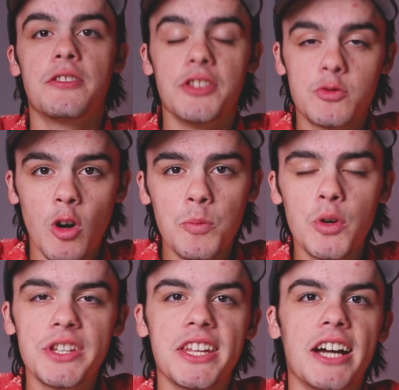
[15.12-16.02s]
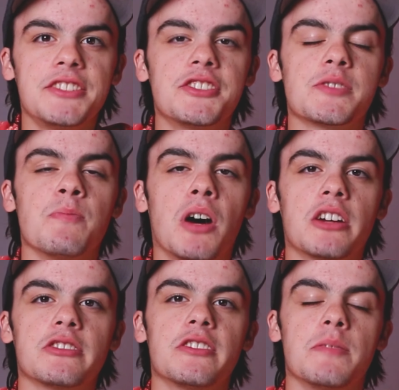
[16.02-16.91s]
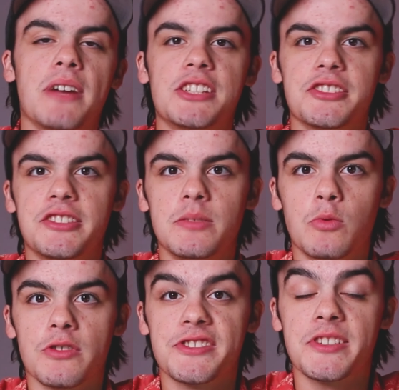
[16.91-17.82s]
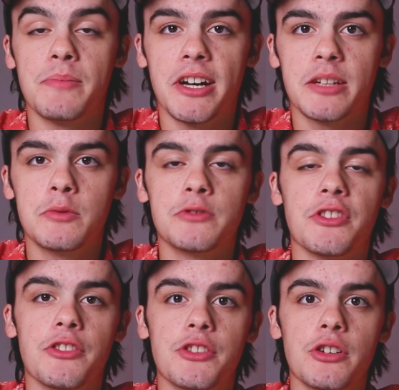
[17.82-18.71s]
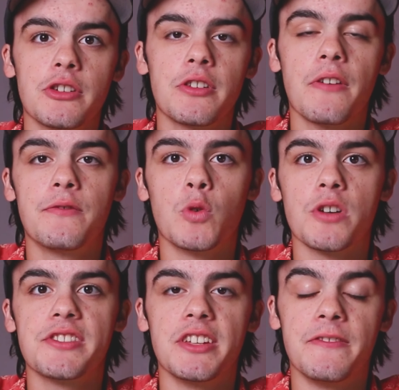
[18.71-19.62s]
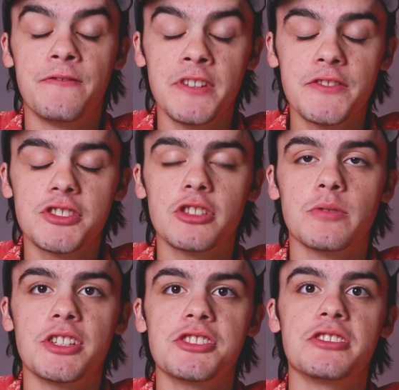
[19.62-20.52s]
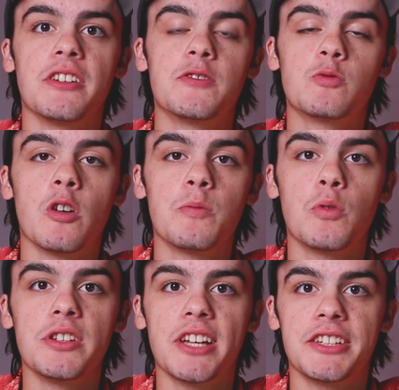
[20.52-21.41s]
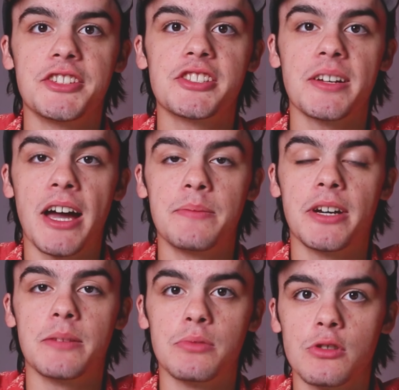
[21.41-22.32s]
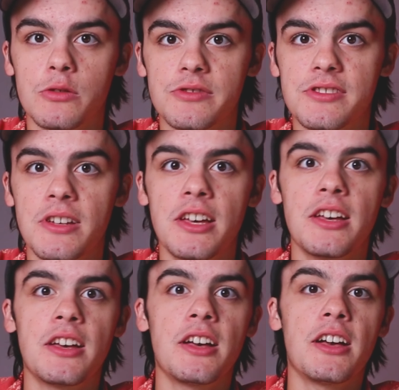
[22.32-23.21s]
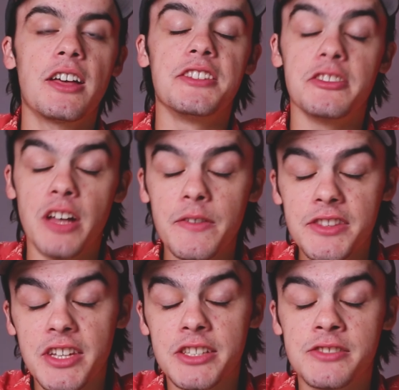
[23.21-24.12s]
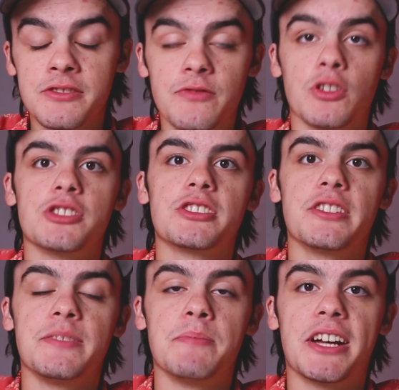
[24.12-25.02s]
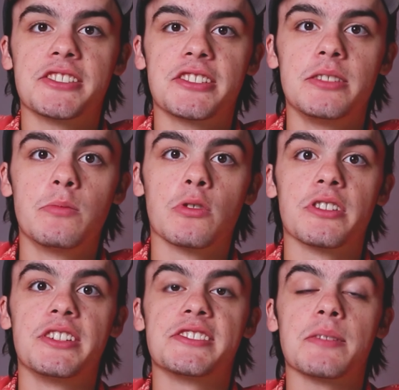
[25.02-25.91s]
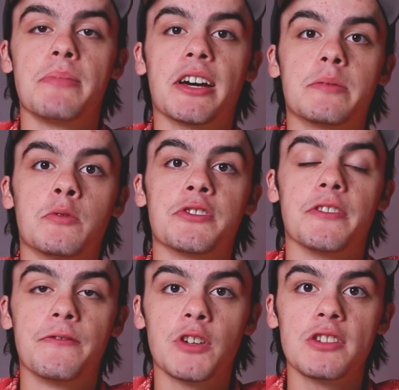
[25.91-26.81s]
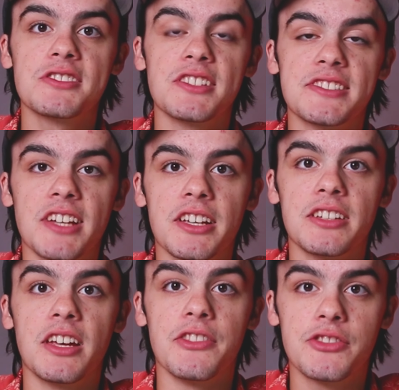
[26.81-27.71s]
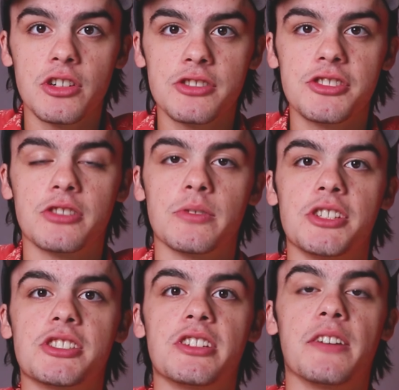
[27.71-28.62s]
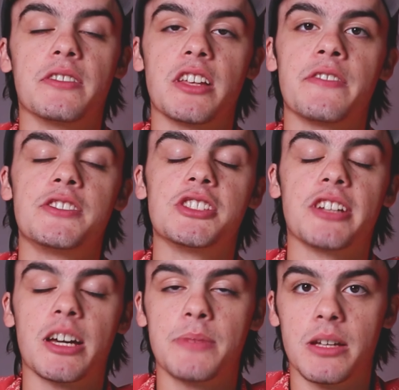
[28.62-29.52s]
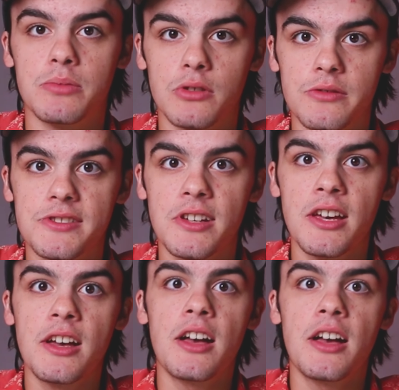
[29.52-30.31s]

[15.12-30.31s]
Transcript: The 12.9-inch model of the Magic Keyboard is compatible with the 3rd, 4th, and 5th generation of 12.9-inch iPad Pros. The 11th-inch version of the Magic Keyboard is compatible with the 1st, 2nd, and 3rd generation of 11th gen iPad Pros.